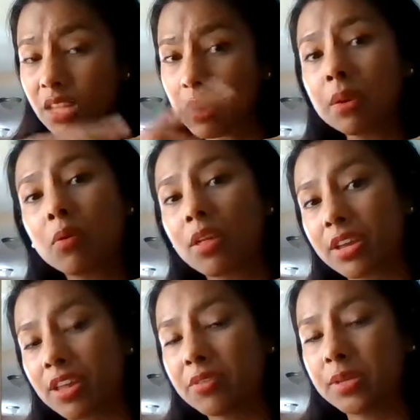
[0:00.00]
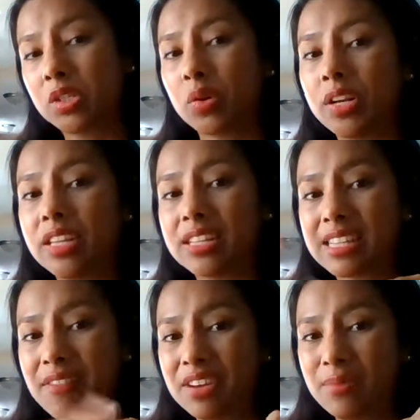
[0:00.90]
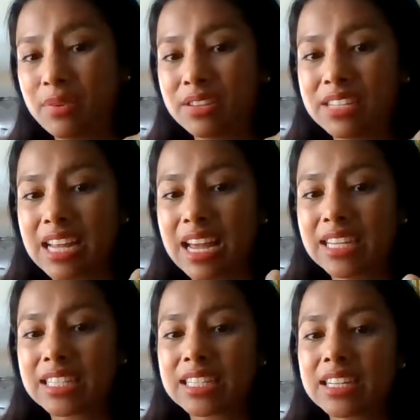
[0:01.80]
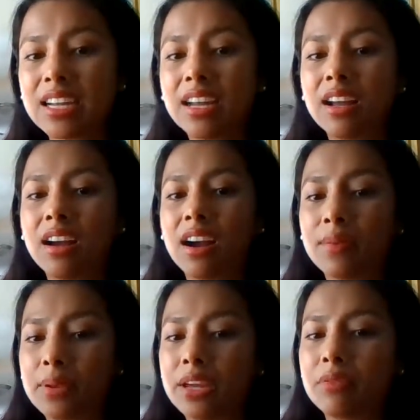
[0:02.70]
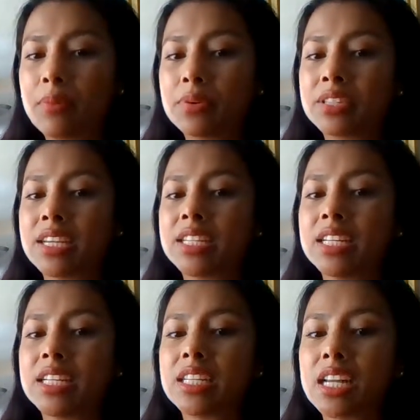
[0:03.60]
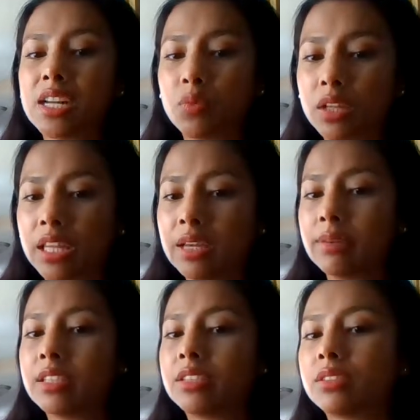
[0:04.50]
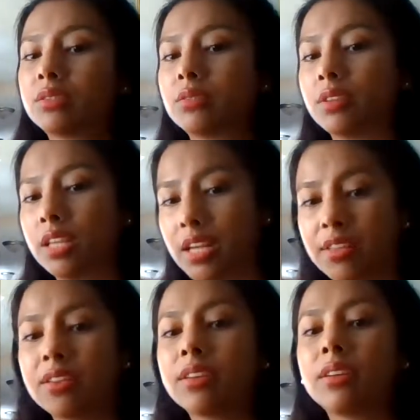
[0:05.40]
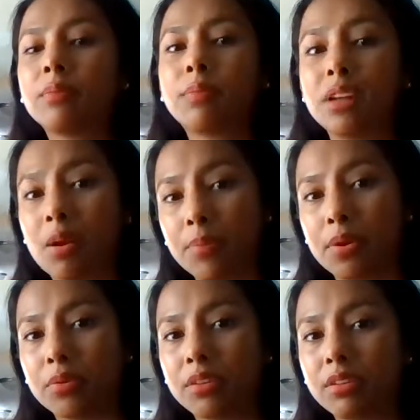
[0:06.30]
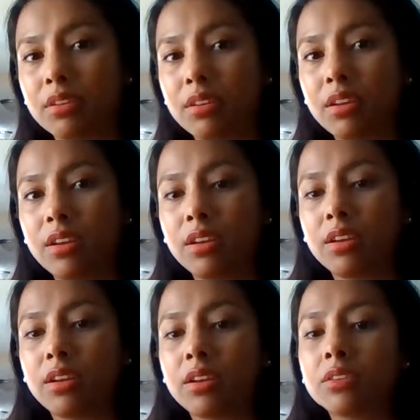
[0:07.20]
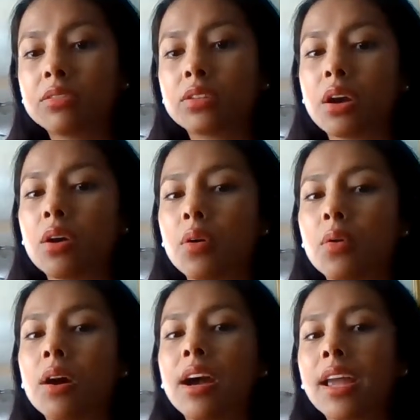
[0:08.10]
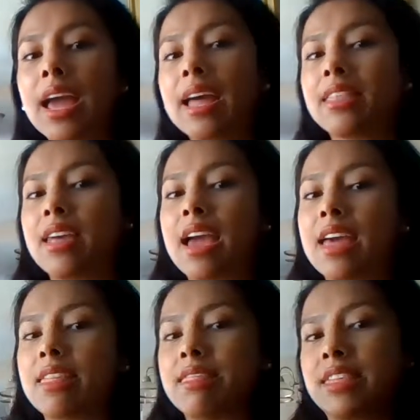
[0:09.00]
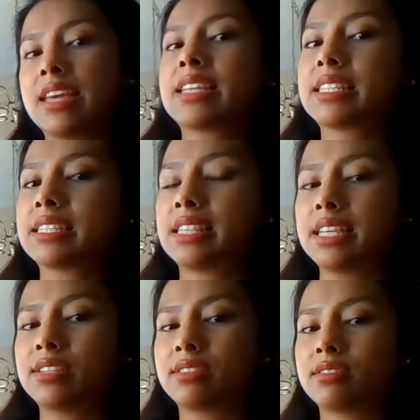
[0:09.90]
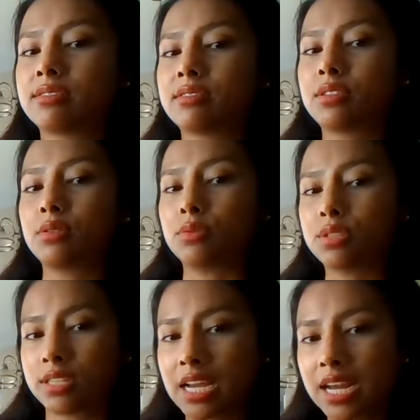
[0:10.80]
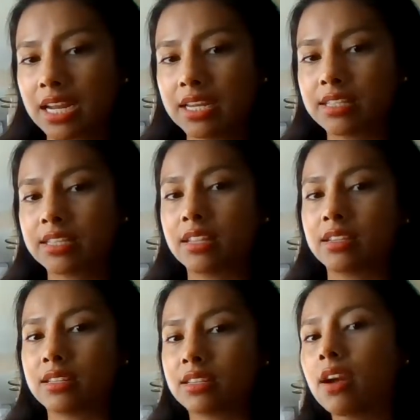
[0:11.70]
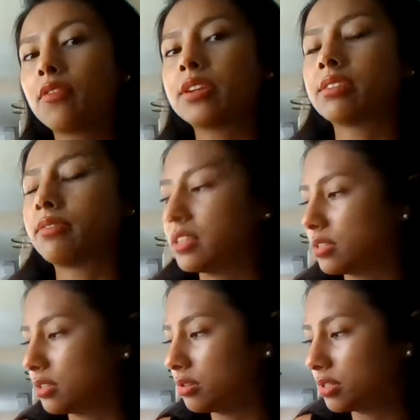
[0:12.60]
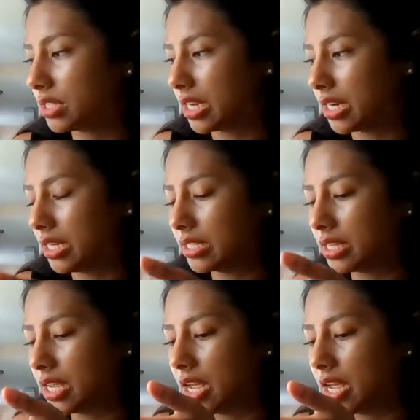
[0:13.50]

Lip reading: Meanwhile, the other majority, the 70%, are being represented in one language or the other, but not both. So again, these 2 studies and the discoveries of these 2 studies